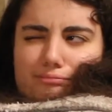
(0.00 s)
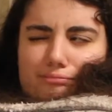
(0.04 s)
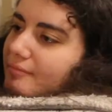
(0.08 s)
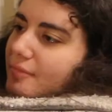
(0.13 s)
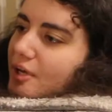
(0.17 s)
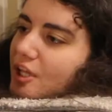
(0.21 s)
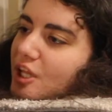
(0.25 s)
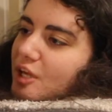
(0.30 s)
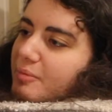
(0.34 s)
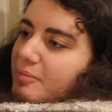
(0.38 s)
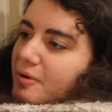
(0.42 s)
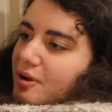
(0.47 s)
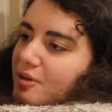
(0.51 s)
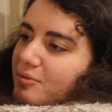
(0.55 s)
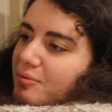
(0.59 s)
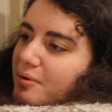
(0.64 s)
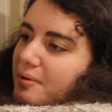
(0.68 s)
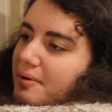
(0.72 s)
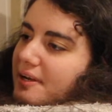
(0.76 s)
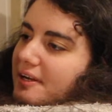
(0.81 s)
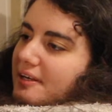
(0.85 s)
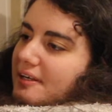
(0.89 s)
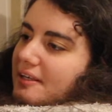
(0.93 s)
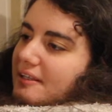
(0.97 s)
But they're both
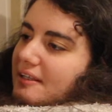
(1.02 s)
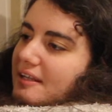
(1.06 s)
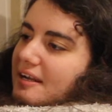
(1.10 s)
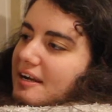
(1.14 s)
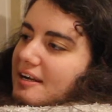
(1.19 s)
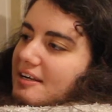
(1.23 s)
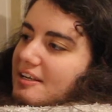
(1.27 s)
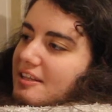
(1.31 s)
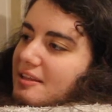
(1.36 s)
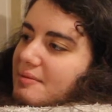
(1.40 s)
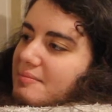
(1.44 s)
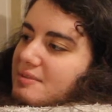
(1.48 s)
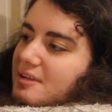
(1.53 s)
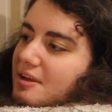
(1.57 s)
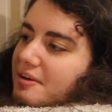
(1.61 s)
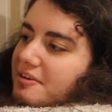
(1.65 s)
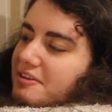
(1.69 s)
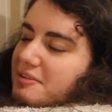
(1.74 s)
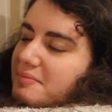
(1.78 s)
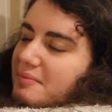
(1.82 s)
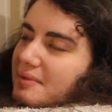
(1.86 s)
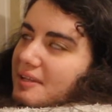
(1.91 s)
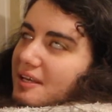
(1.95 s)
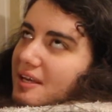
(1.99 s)
probably going to lie to
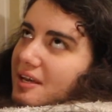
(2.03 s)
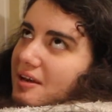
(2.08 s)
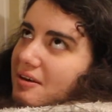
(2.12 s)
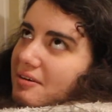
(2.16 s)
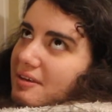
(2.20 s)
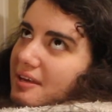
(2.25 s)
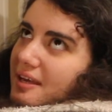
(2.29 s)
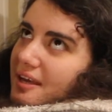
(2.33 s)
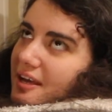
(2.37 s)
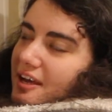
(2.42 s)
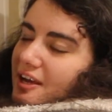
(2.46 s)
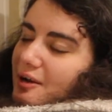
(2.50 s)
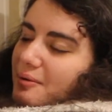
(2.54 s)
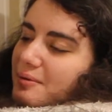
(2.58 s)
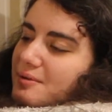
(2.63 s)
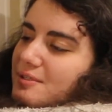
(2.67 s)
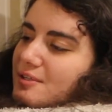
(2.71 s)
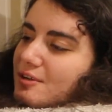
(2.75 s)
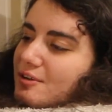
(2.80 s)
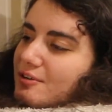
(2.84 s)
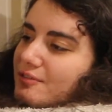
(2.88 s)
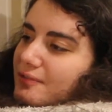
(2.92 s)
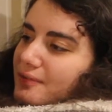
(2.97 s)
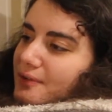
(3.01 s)
themselves and be like, oh yeah, it was
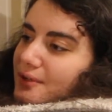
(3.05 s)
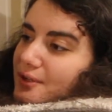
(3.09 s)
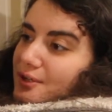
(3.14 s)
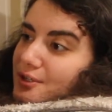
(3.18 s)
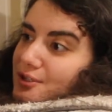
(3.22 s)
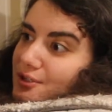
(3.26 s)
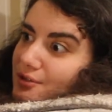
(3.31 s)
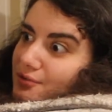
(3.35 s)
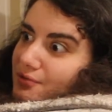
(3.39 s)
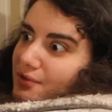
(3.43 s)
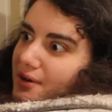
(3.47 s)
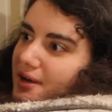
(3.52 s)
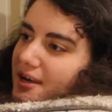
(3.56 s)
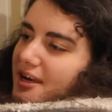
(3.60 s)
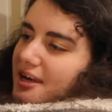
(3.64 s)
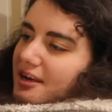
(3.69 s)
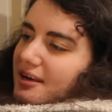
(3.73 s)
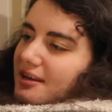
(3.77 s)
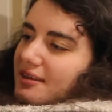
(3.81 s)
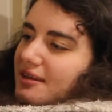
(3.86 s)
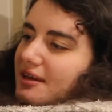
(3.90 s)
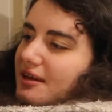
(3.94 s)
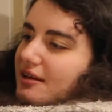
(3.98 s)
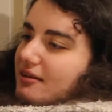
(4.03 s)
all for the charade,
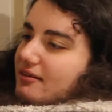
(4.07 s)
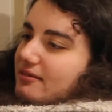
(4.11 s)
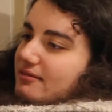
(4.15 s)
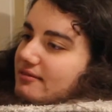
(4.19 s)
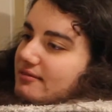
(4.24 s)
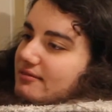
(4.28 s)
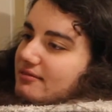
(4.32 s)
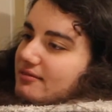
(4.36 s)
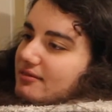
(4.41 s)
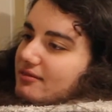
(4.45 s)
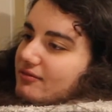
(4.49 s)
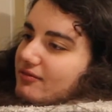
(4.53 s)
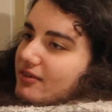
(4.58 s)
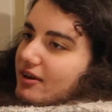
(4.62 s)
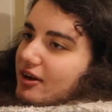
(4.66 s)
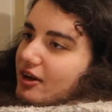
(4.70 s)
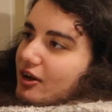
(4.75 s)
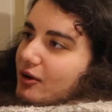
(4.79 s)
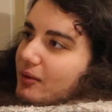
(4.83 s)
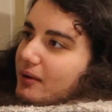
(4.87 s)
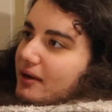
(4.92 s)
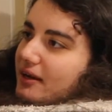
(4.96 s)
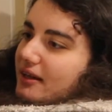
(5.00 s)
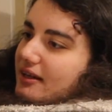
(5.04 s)
and then very
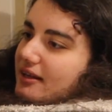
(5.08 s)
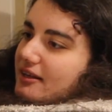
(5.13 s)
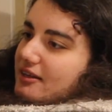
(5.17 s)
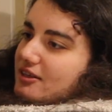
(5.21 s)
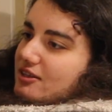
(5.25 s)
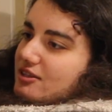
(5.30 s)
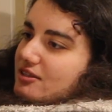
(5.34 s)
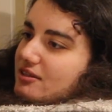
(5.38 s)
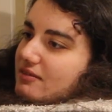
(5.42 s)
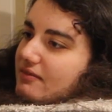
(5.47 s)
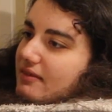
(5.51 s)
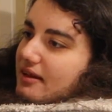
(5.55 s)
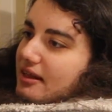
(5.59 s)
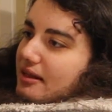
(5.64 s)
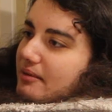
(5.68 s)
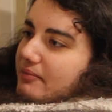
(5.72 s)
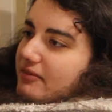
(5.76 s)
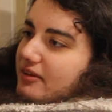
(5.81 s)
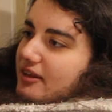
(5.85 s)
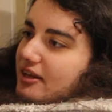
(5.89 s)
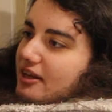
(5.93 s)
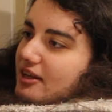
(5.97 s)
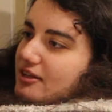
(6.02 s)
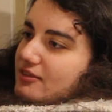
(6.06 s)
quickly just develop
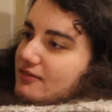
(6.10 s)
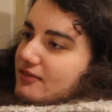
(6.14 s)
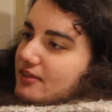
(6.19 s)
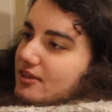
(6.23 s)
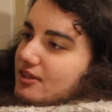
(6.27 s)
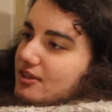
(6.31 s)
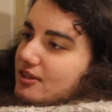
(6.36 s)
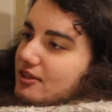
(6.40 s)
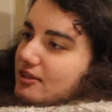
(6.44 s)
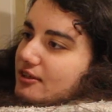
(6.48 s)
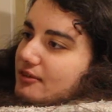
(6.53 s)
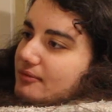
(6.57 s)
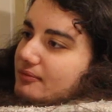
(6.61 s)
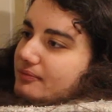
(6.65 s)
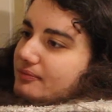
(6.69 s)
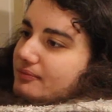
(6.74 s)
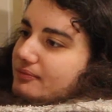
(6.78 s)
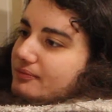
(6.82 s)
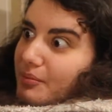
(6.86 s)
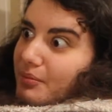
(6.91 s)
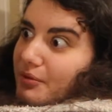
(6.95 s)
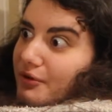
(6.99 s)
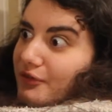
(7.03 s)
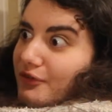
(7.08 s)
feelings for each other.
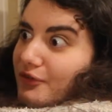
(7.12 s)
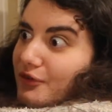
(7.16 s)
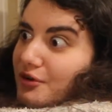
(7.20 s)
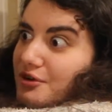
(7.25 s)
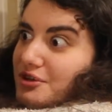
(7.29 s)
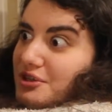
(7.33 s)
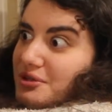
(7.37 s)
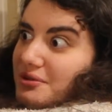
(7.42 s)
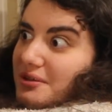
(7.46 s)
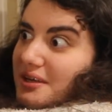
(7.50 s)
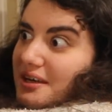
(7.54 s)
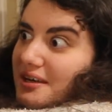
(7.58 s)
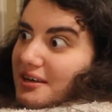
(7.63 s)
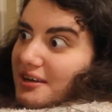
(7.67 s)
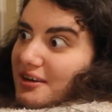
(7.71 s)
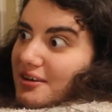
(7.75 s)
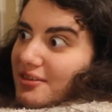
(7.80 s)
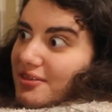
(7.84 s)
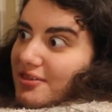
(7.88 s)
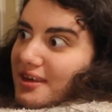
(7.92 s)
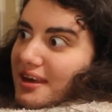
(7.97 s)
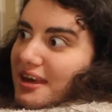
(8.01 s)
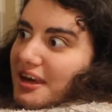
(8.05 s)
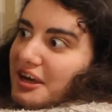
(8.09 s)
Before Julia
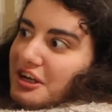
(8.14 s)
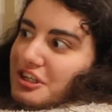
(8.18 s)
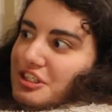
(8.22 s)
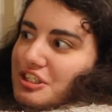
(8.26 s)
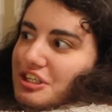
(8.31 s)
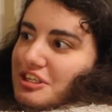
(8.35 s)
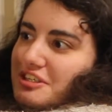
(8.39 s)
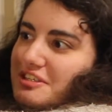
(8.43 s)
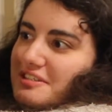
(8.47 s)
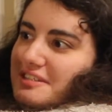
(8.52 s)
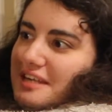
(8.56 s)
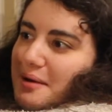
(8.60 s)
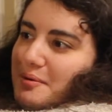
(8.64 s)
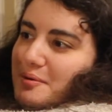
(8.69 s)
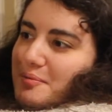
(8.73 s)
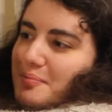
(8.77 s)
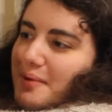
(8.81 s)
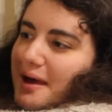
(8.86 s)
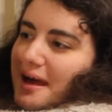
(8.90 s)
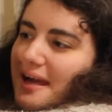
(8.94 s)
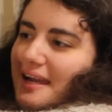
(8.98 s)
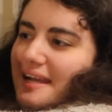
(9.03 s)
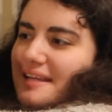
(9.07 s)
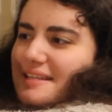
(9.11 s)
could think, she stepped
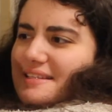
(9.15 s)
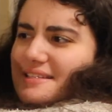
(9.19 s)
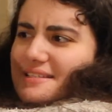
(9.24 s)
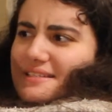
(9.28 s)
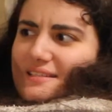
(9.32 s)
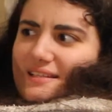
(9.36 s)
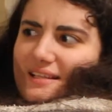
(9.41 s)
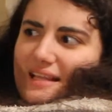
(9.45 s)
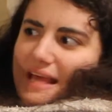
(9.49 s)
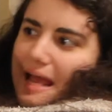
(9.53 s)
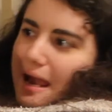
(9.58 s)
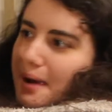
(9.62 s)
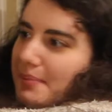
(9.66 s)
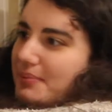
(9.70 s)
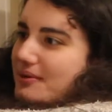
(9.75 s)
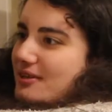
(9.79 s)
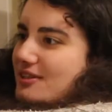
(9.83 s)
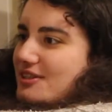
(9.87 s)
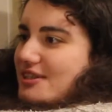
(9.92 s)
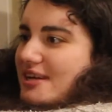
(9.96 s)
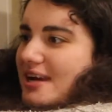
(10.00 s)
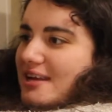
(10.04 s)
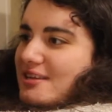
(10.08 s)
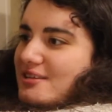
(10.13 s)
back and slapped
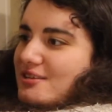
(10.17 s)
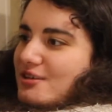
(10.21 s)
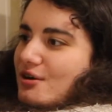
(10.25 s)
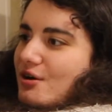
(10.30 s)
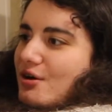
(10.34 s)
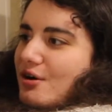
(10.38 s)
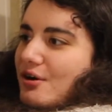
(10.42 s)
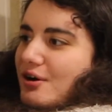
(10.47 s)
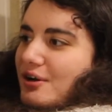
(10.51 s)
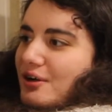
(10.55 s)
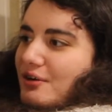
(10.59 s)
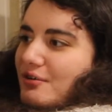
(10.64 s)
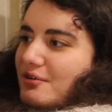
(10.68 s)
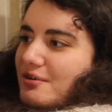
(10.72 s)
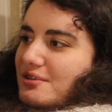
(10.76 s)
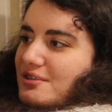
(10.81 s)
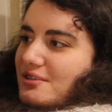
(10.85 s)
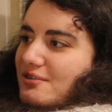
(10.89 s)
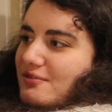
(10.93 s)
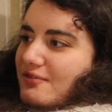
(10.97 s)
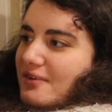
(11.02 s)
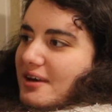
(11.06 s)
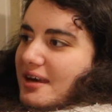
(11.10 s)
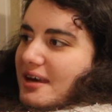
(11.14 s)
Chance hard across
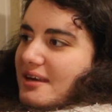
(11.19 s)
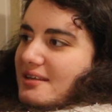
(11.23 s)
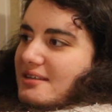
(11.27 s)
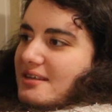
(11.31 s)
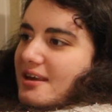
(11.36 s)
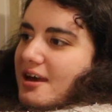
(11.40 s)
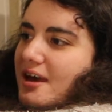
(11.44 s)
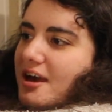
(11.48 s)
the face.